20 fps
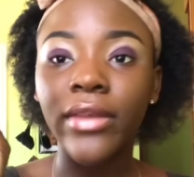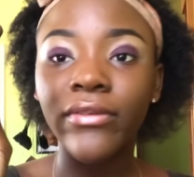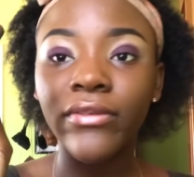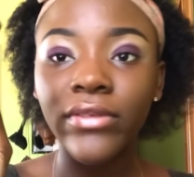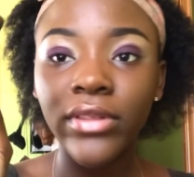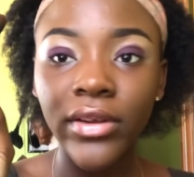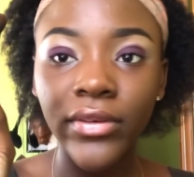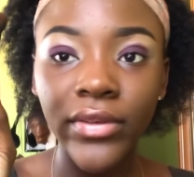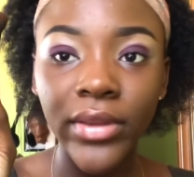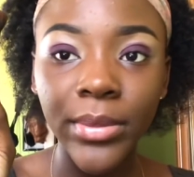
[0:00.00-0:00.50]
A
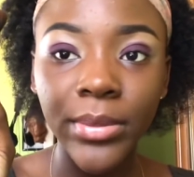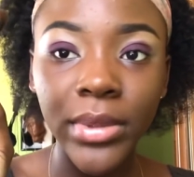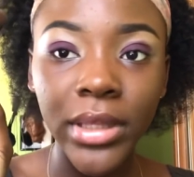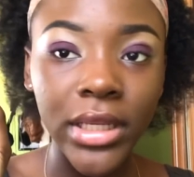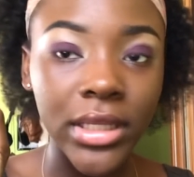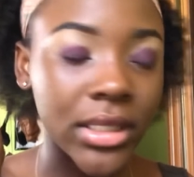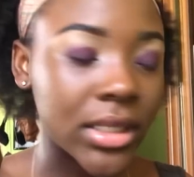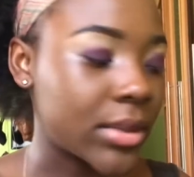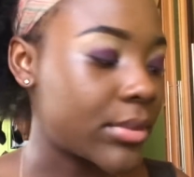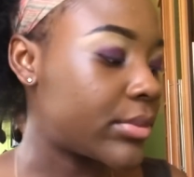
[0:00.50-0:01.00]
fluffy
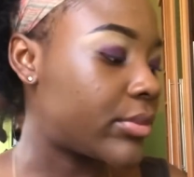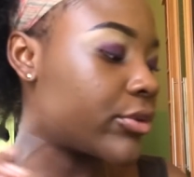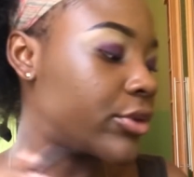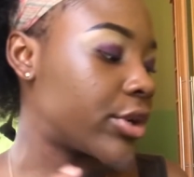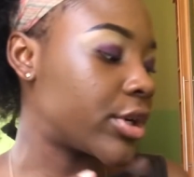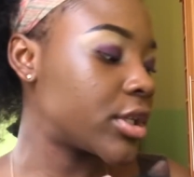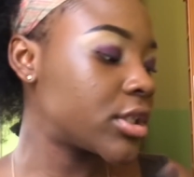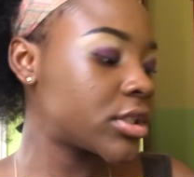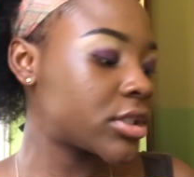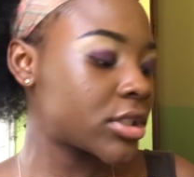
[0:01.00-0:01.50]
blending
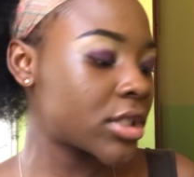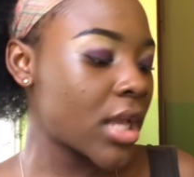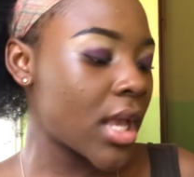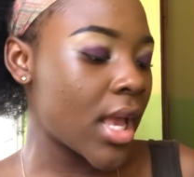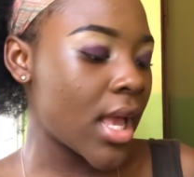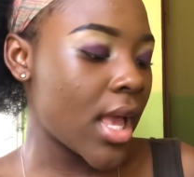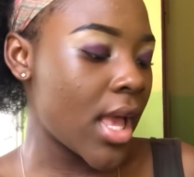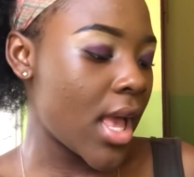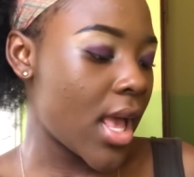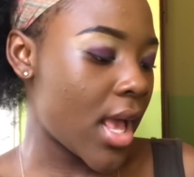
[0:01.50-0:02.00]
brush,
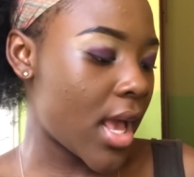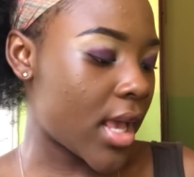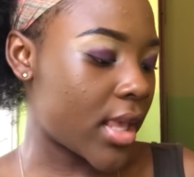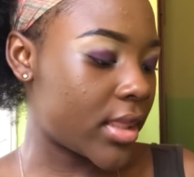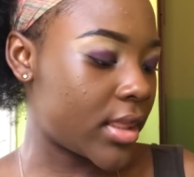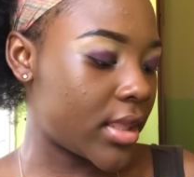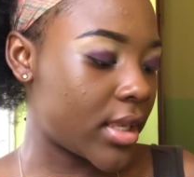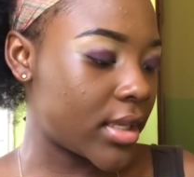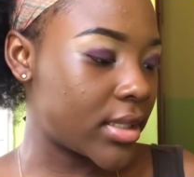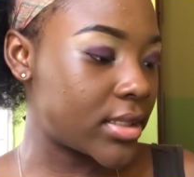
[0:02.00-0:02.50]

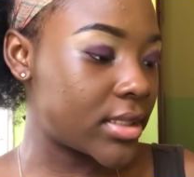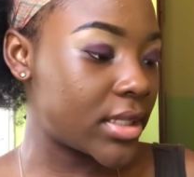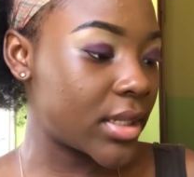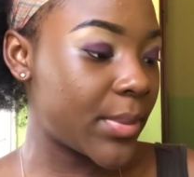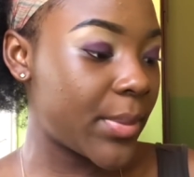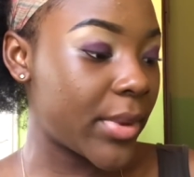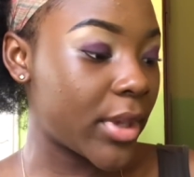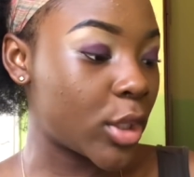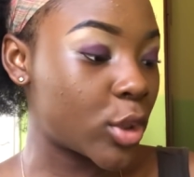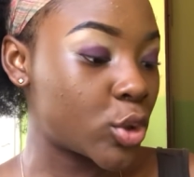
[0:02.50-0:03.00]
and then dip